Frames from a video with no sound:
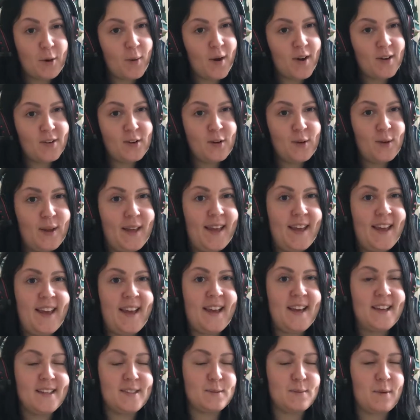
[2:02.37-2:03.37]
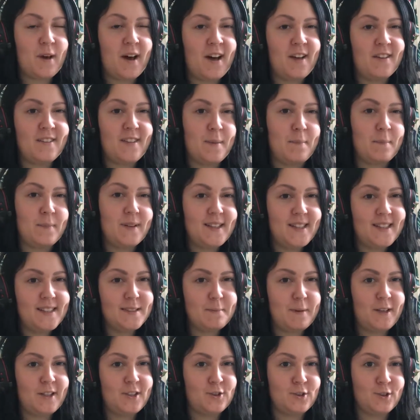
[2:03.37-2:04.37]
If you new here as well,
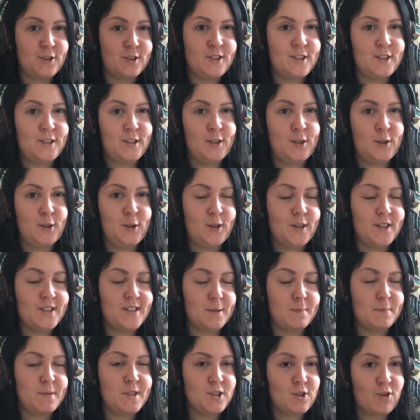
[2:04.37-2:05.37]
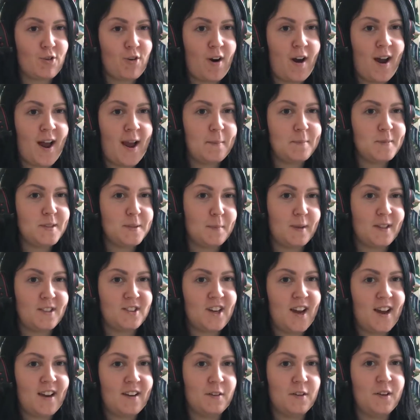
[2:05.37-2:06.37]
then please make sure to
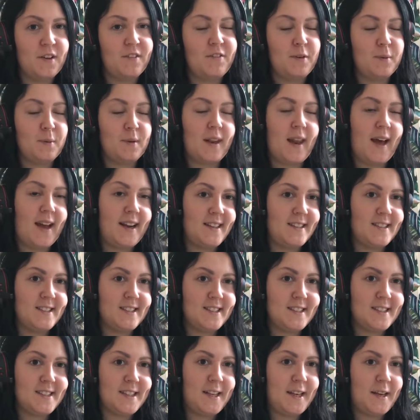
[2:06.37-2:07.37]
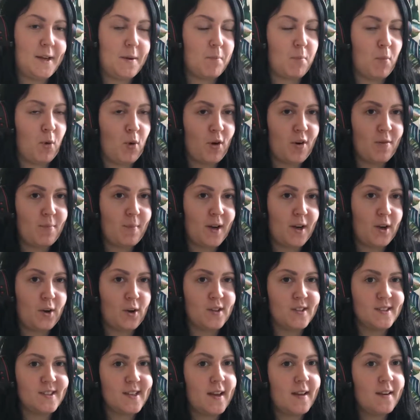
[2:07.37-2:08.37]
subscribe to my channel if you'd like to see more
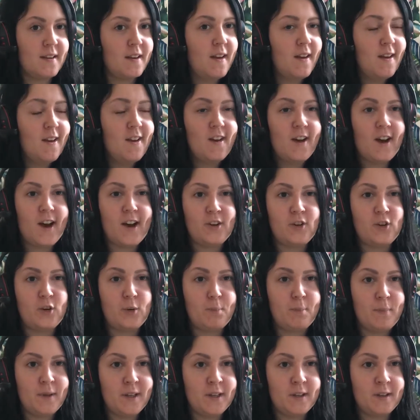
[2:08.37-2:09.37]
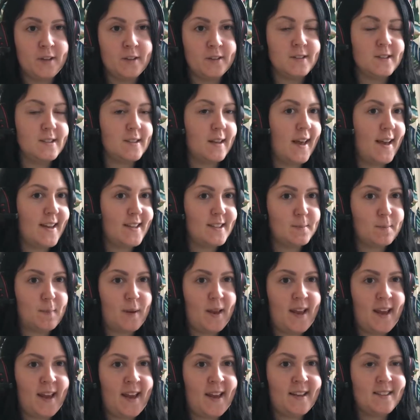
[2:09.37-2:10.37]
of my content. I do builds,
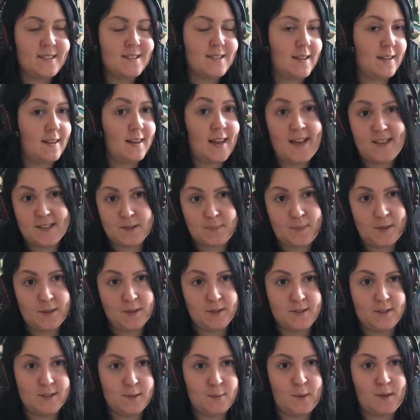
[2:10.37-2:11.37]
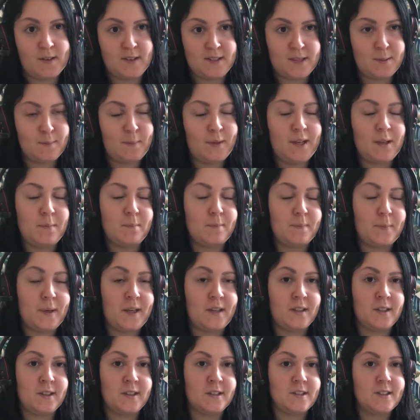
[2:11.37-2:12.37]
let's plays, let's builds as well as
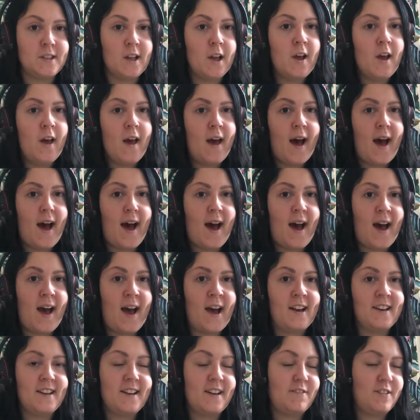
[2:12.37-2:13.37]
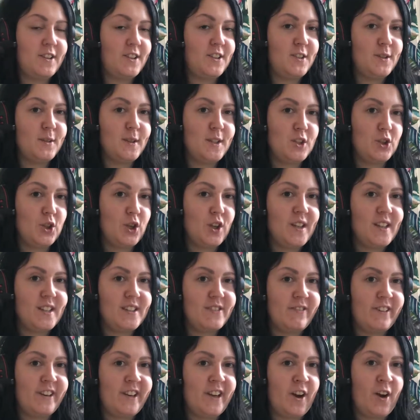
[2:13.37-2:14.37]
speed builds. And if you do
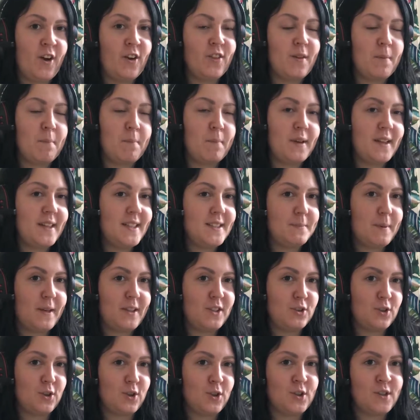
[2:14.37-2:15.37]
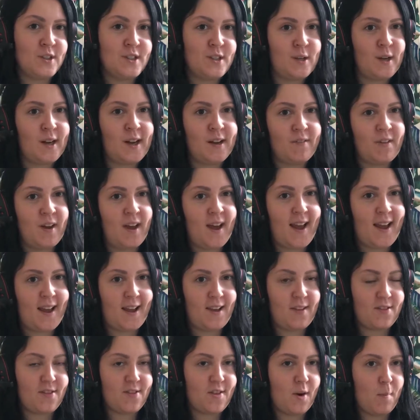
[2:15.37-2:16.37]
enjoy this video, then please make sure to give
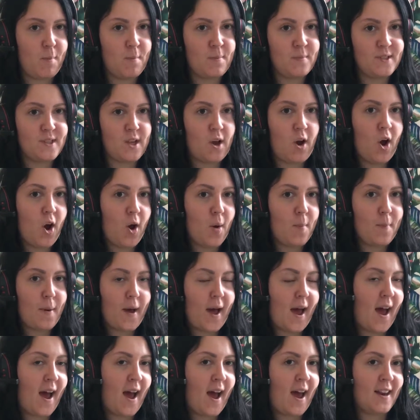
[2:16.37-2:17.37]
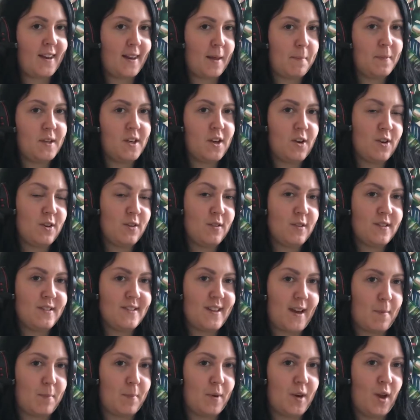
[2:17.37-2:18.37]
it a thumbs up and let me
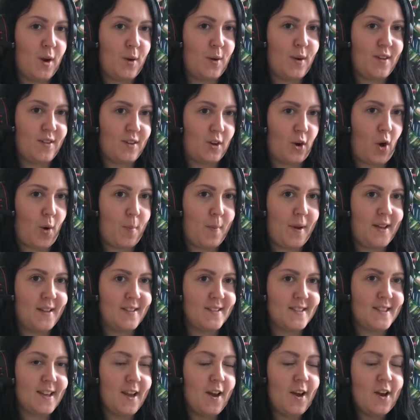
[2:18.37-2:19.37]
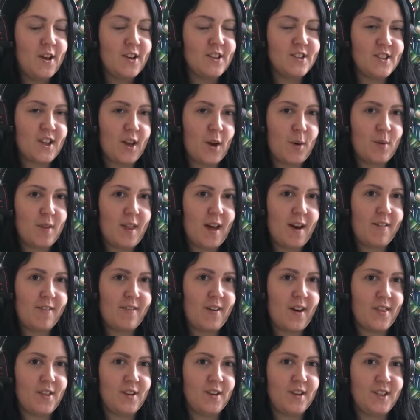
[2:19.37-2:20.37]
know down below in the comments. So
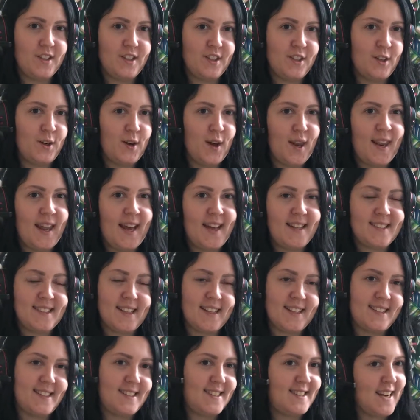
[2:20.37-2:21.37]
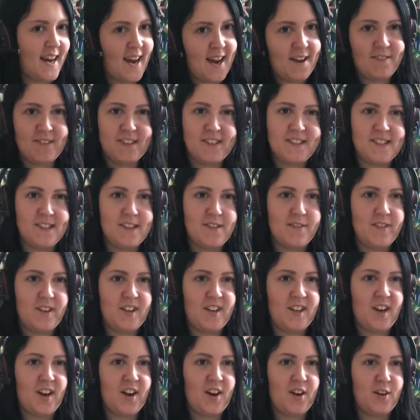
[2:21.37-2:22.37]
without further ado, let's dive
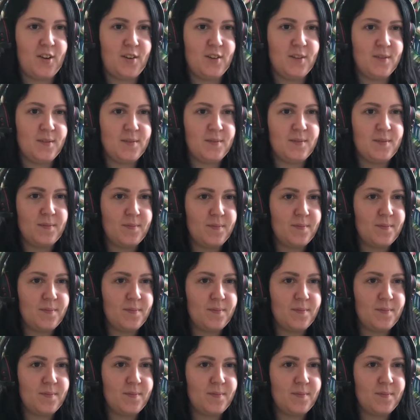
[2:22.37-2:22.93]
into the video.